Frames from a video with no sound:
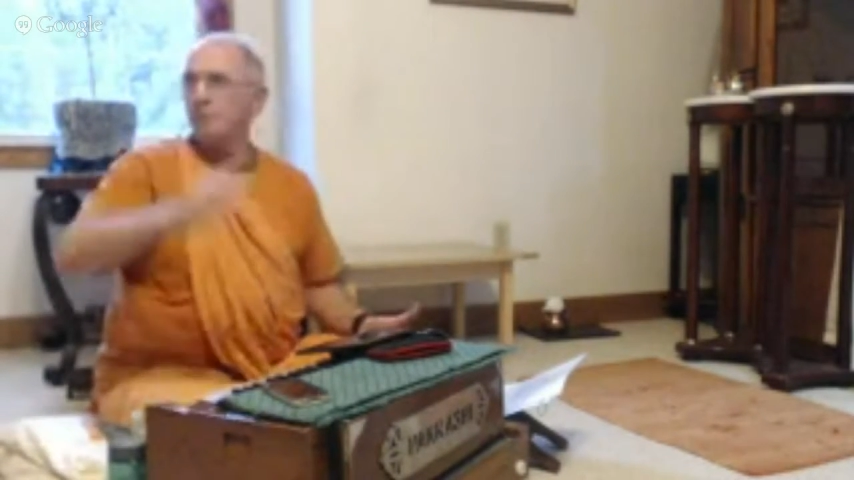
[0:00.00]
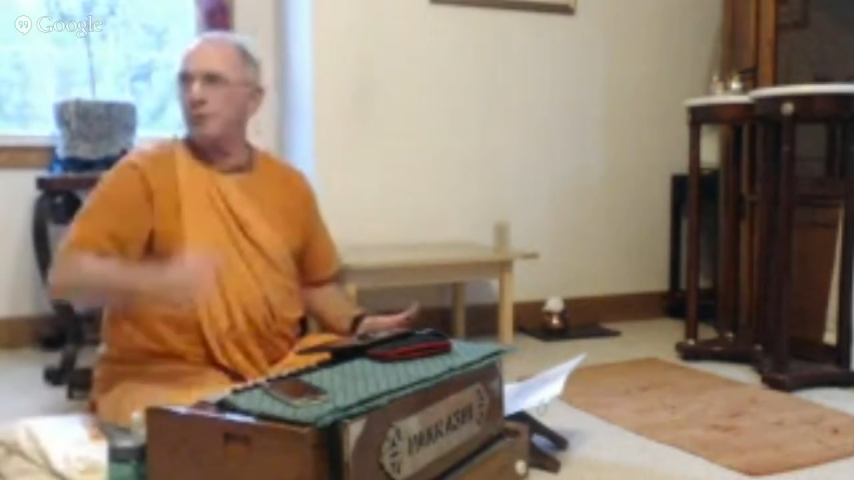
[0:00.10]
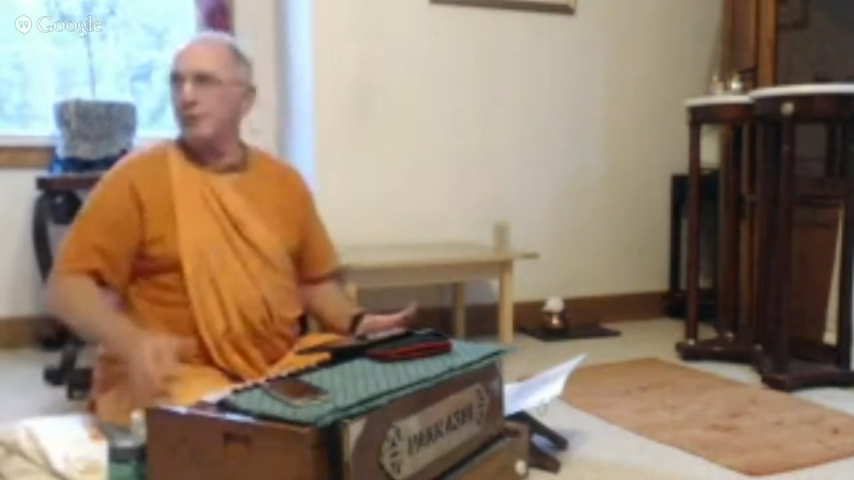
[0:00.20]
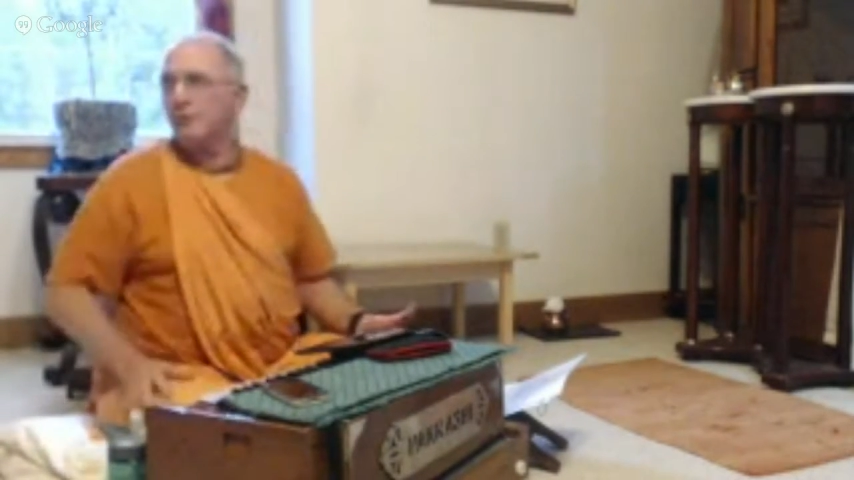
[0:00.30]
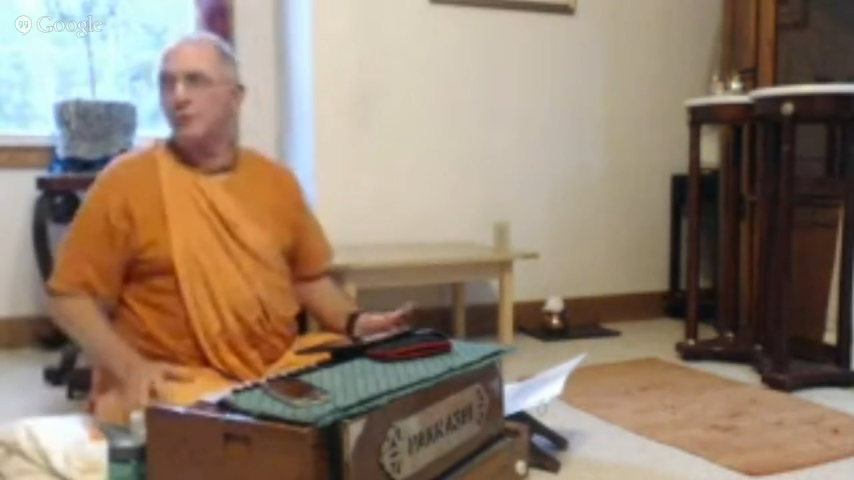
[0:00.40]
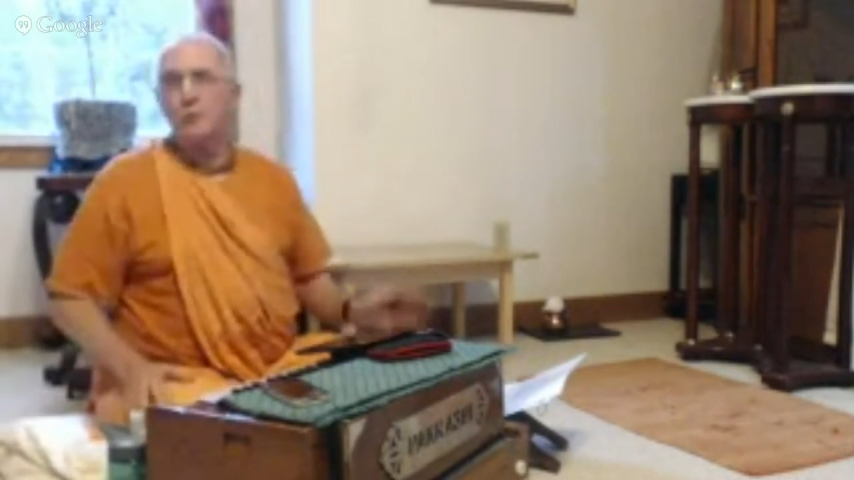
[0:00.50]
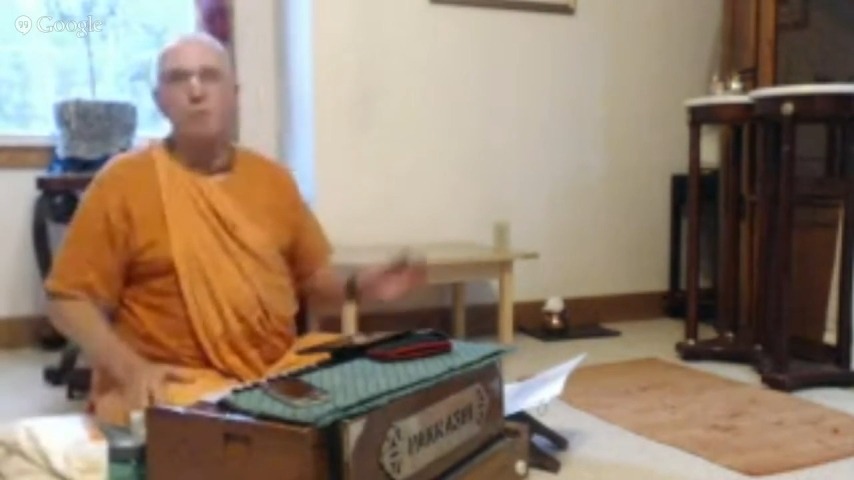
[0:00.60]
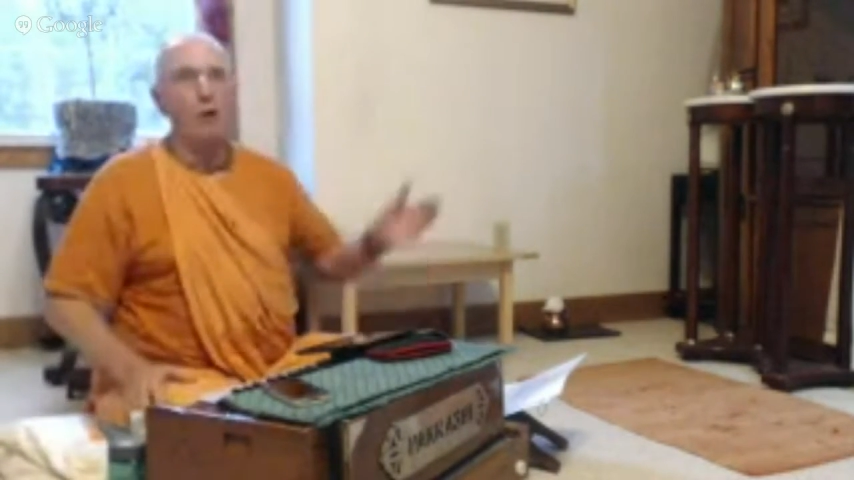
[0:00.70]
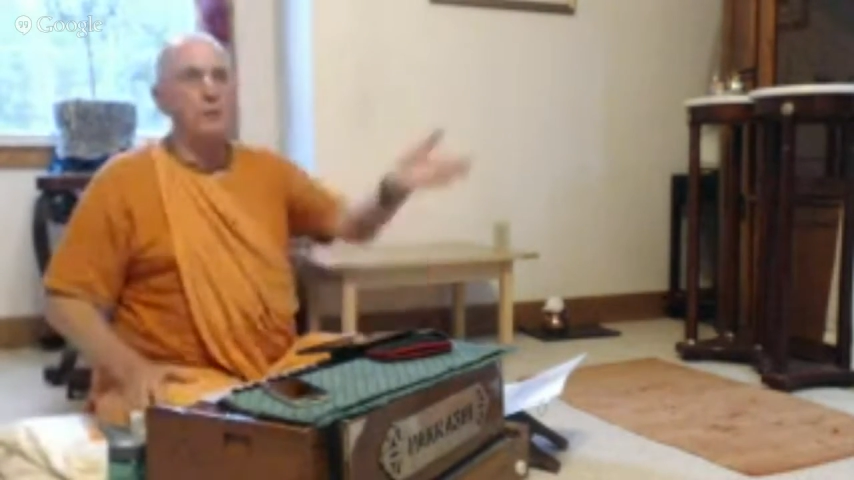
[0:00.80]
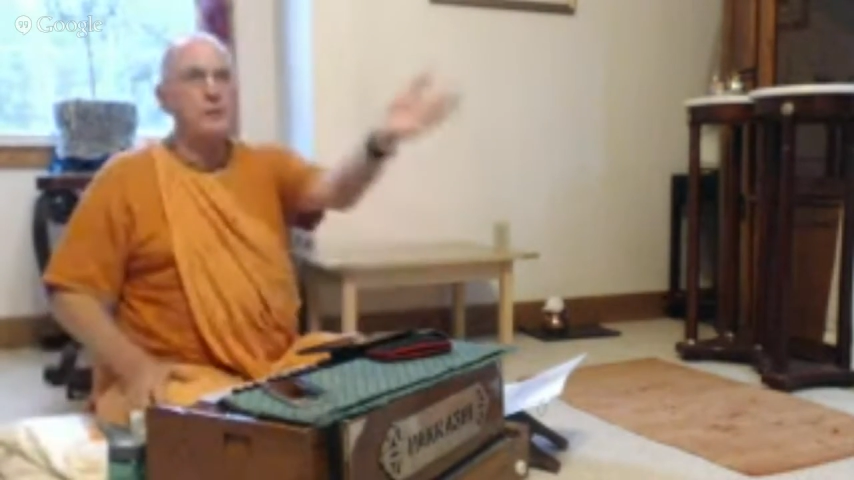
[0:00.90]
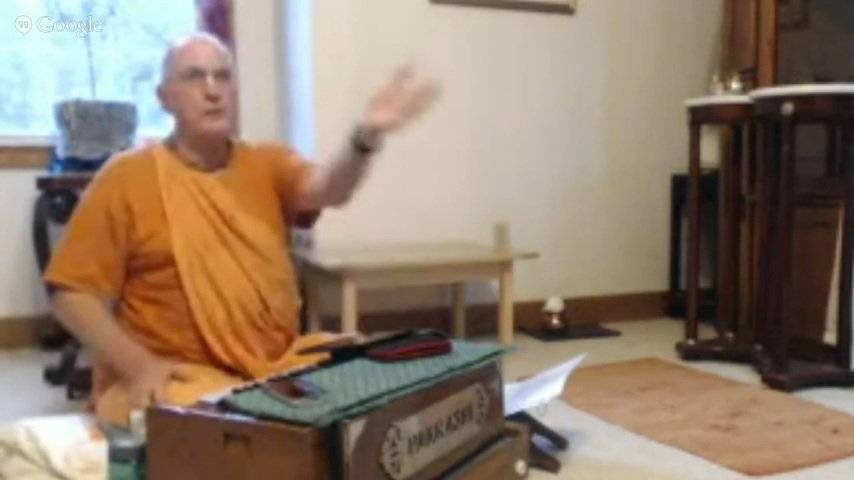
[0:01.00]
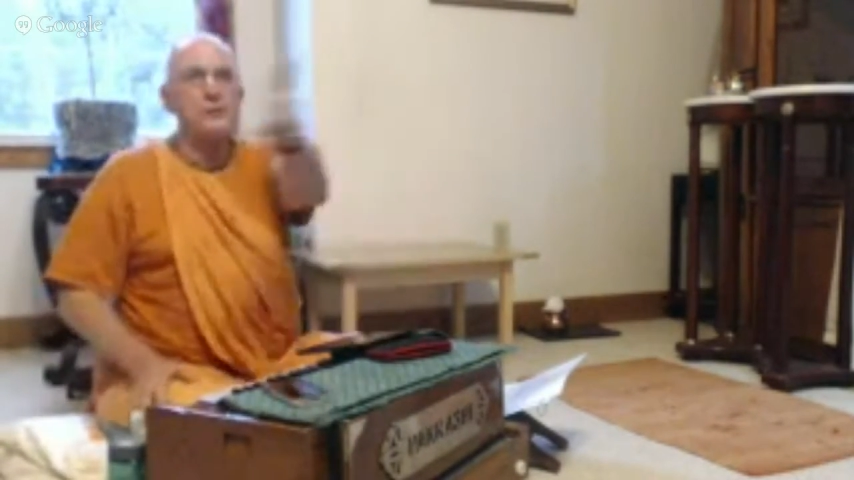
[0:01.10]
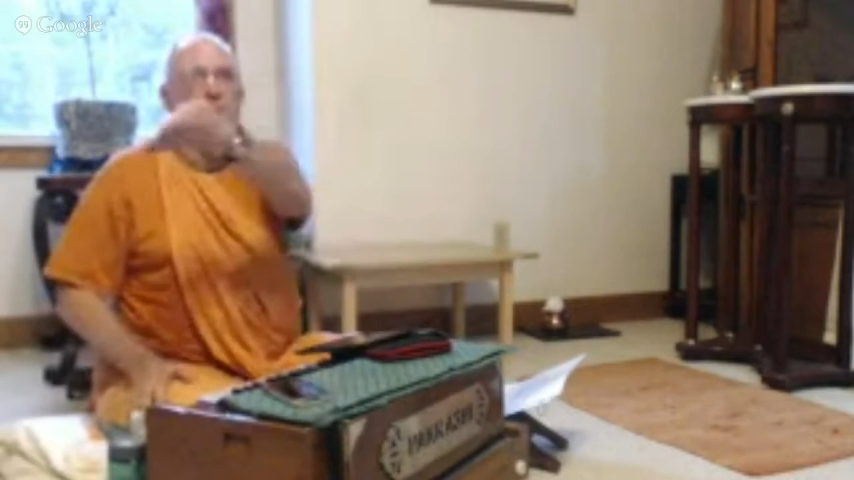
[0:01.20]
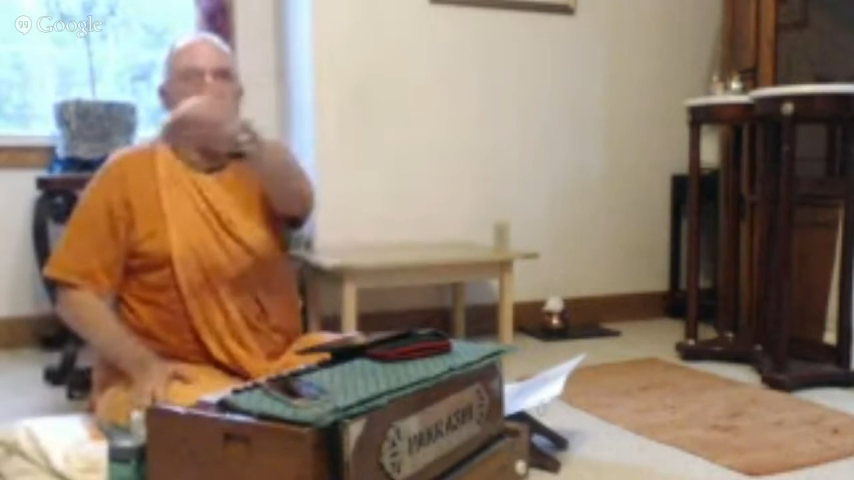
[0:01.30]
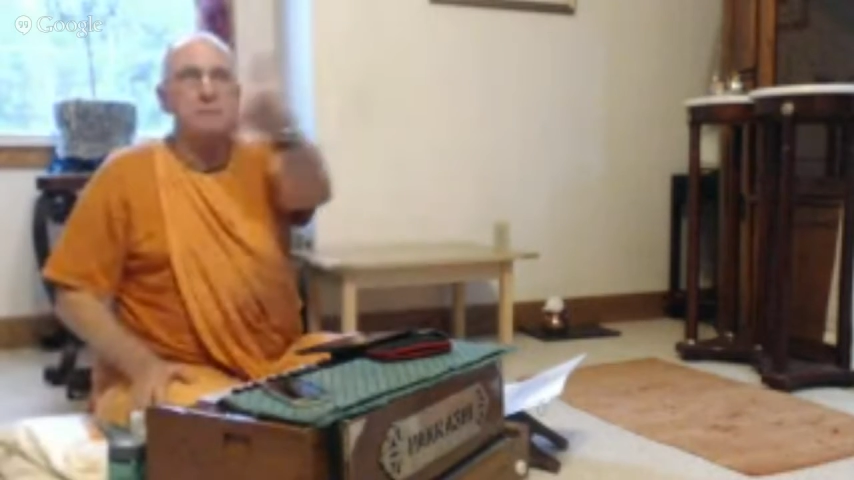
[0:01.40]
between the two armies
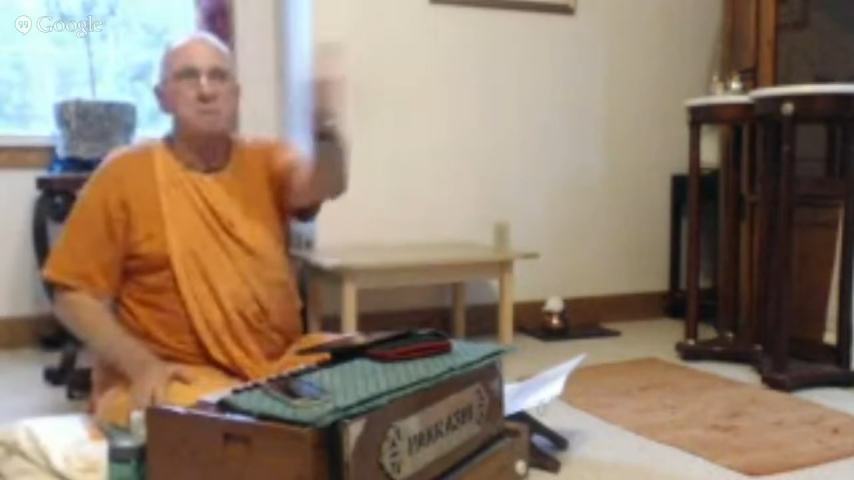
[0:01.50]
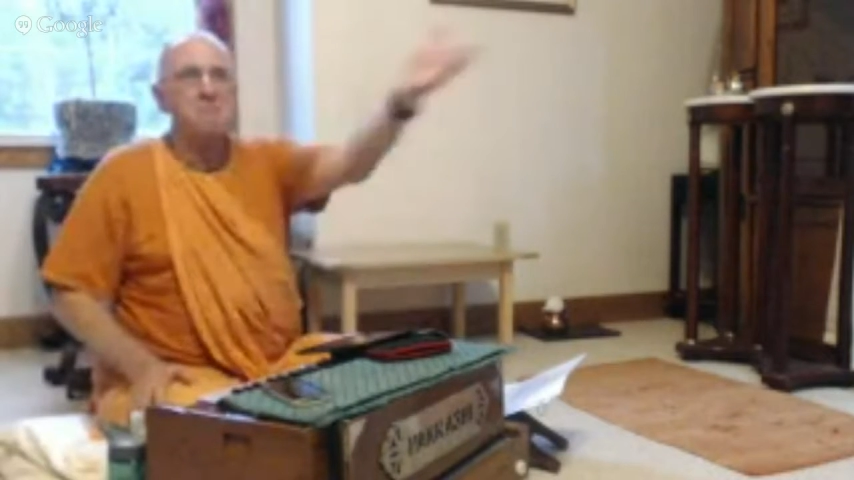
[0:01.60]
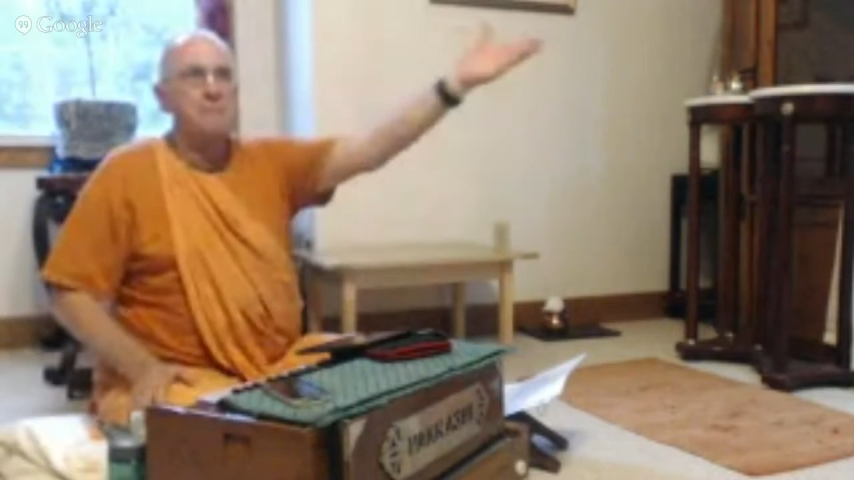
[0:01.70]
and said,